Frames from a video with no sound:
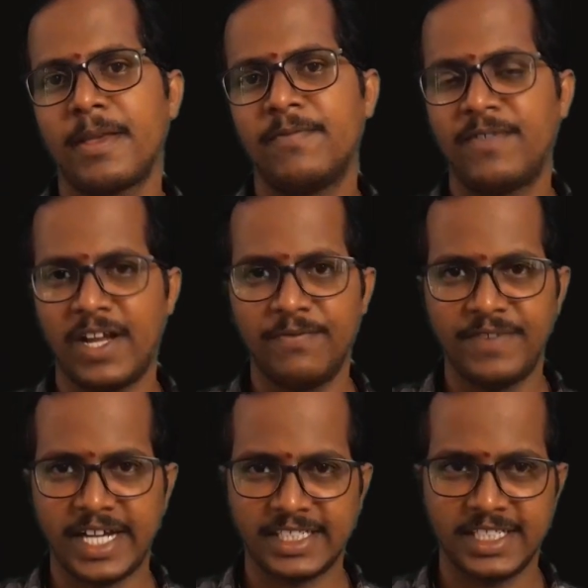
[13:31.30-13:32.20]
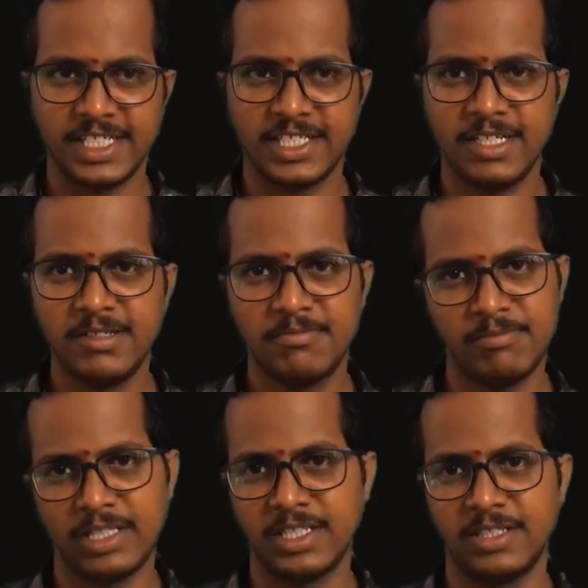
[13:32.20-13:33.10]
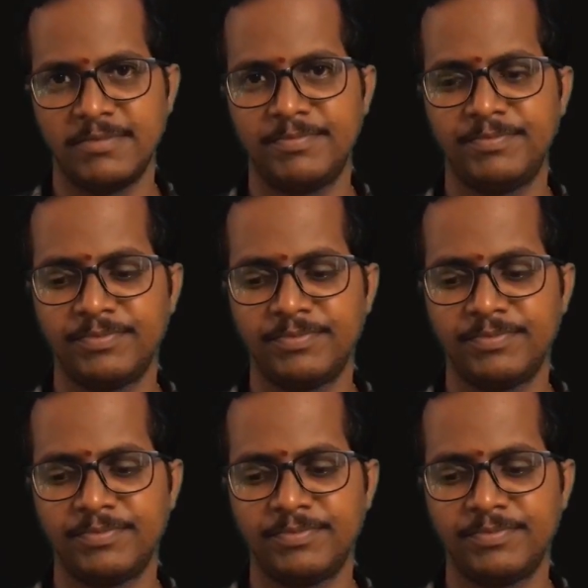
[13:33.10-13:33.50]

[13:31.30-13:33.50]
prime factorization method.